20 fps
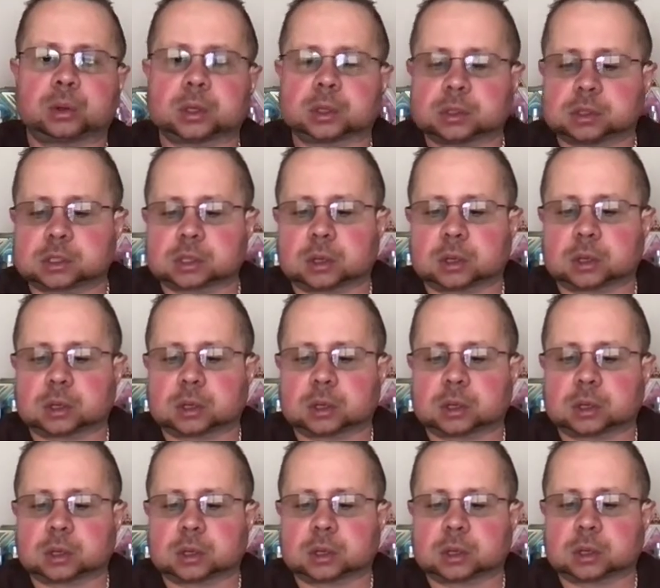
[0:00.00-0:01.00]
And so,
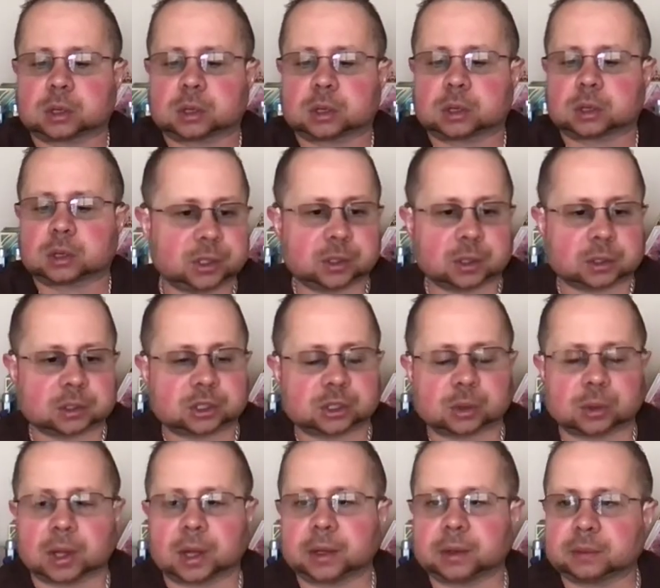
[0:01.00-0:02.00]

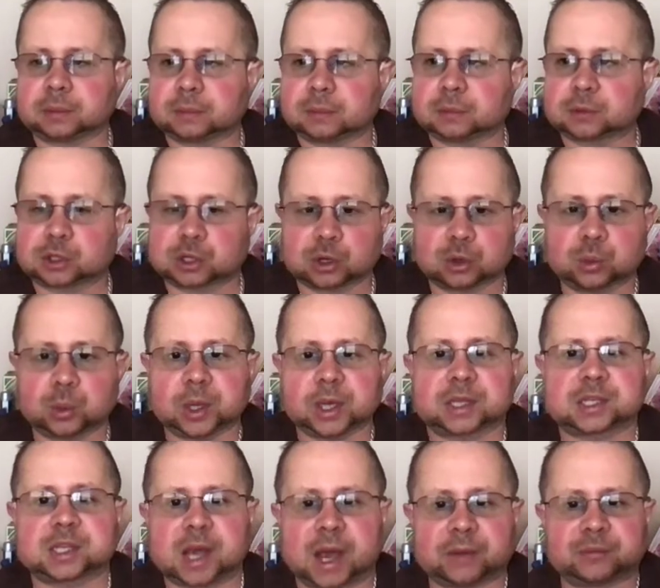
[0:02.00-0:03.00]
like 2
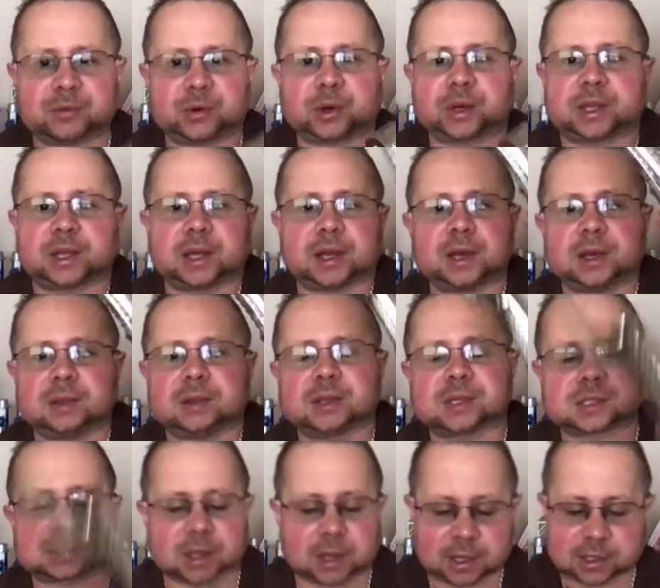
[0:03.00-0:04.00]
weeks after getting
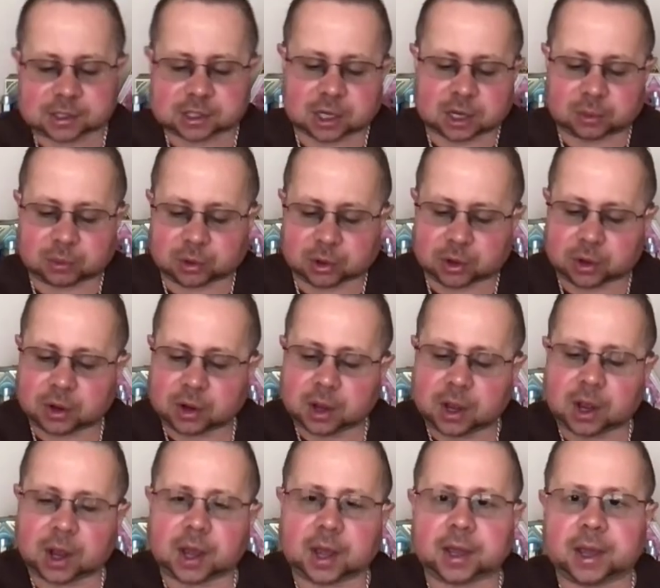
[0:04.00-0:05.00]
this lightsaber,
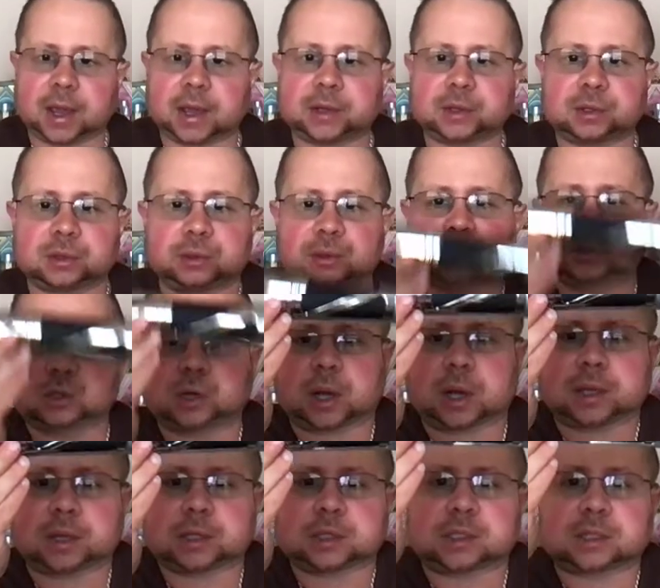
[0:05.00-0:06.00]
I had to
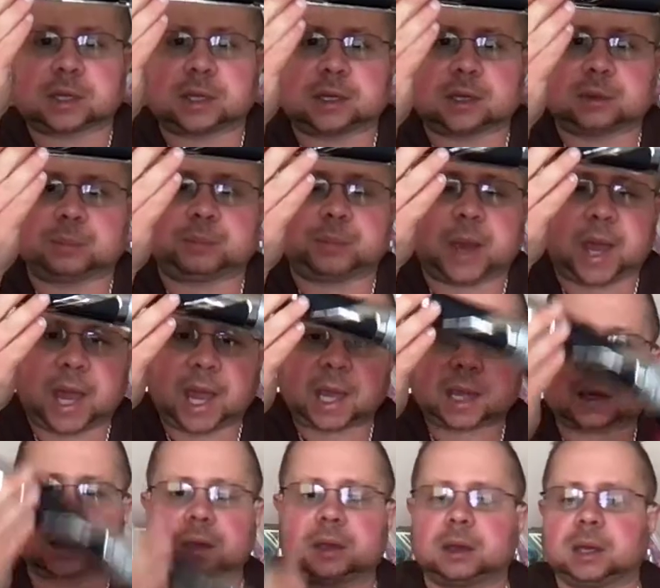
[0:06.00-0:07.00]
try to send it
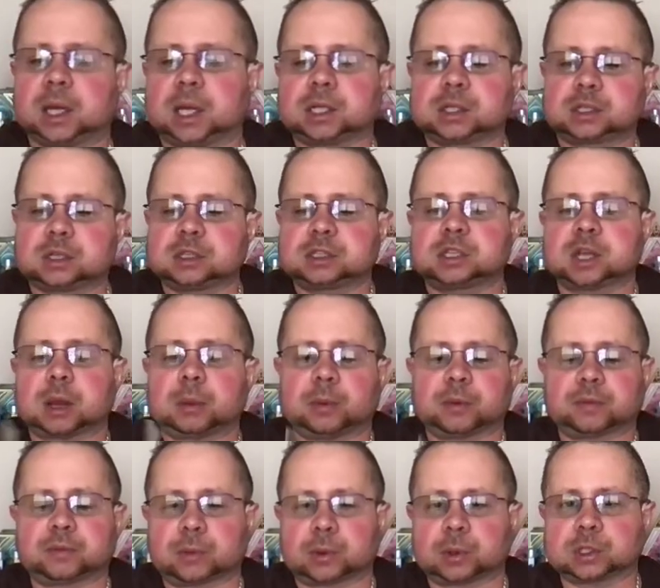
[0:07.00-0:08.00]
back to Saber
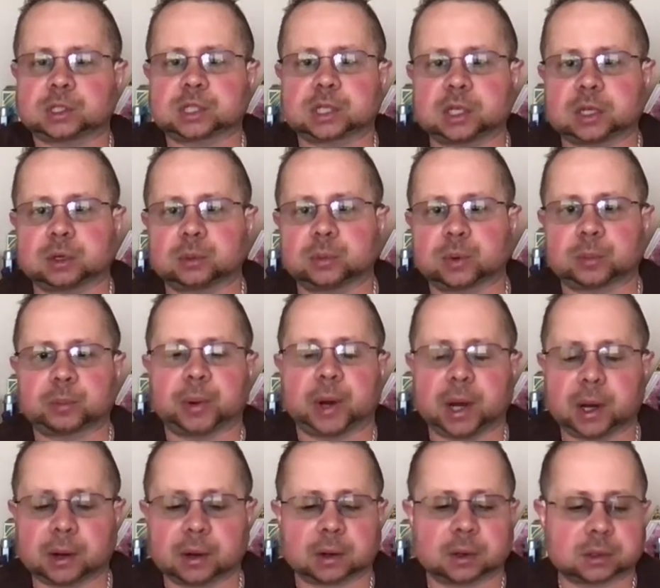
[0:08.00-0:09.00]
Forge to get it
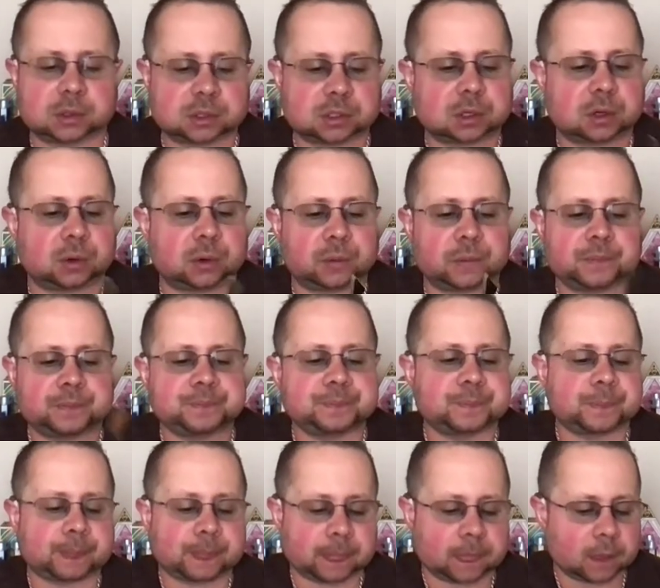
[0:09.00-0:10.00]
repaired. So
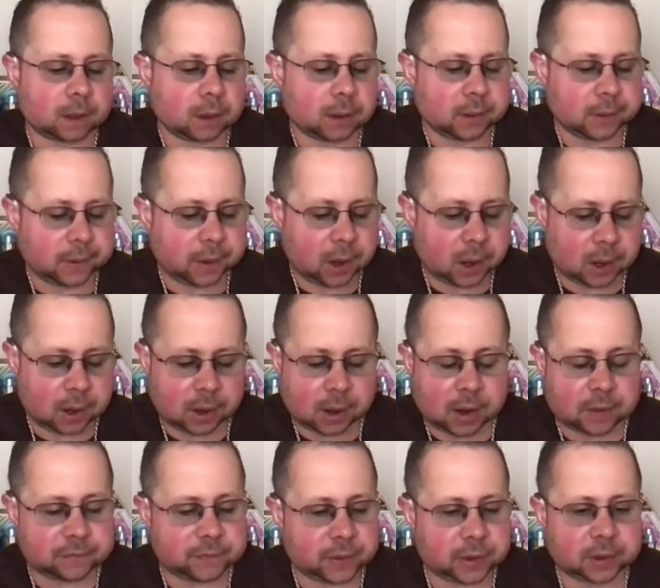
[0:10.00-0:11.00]
I
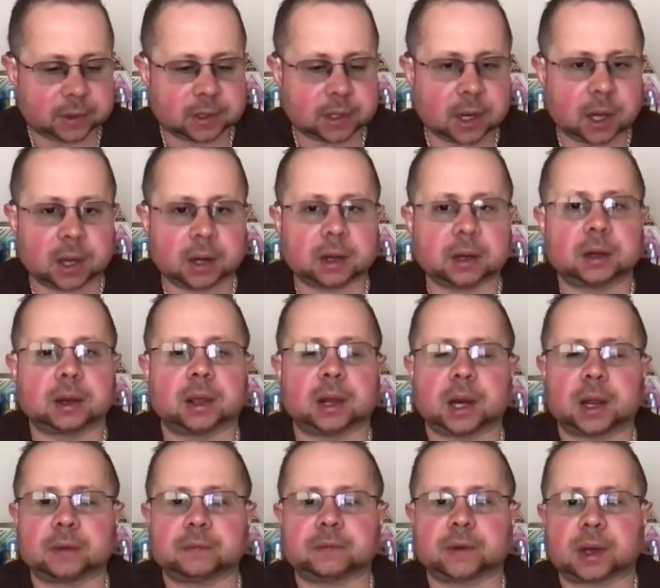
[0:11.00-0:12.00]
finally got it, and
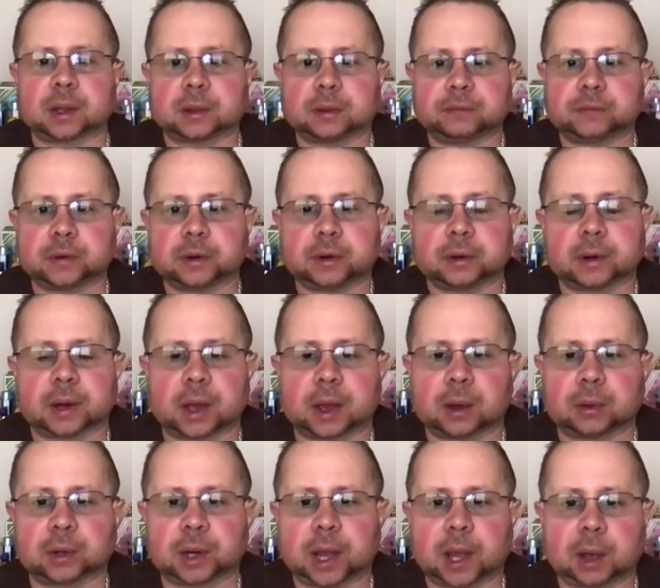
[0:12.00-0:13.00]
I finally figured
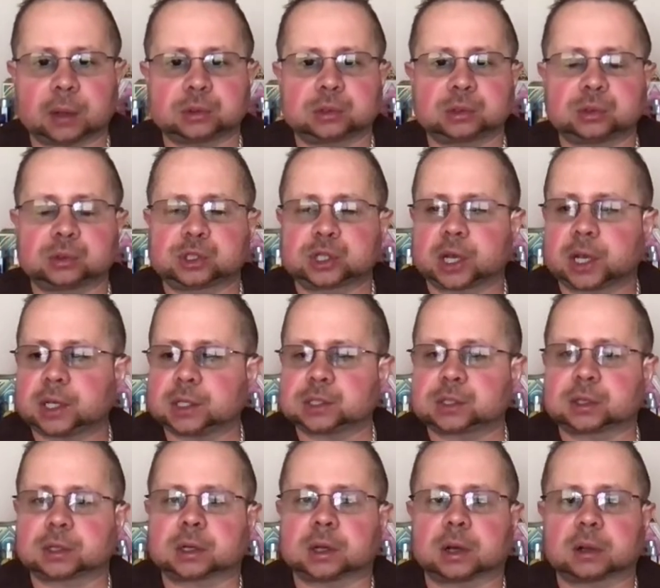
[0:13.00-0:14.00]
out how to change
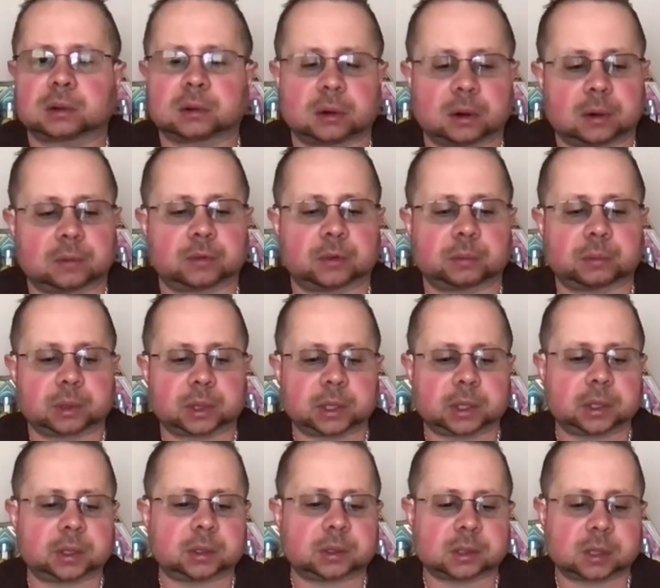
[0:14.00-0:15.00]
the color of the
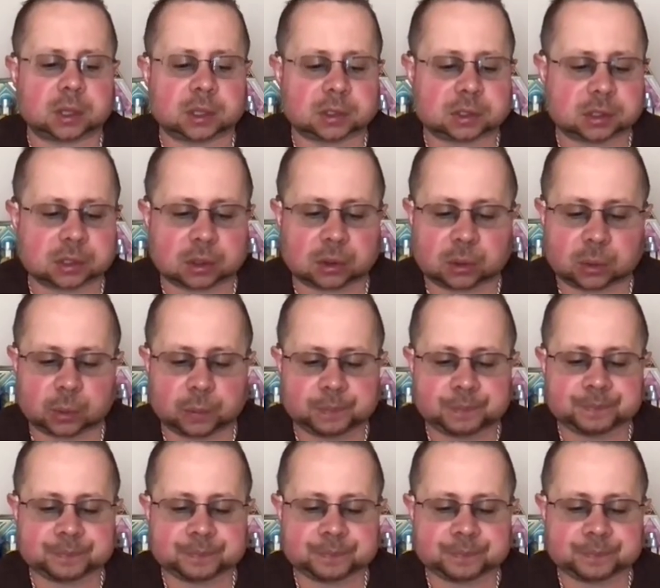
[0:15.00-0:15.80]
blade. And so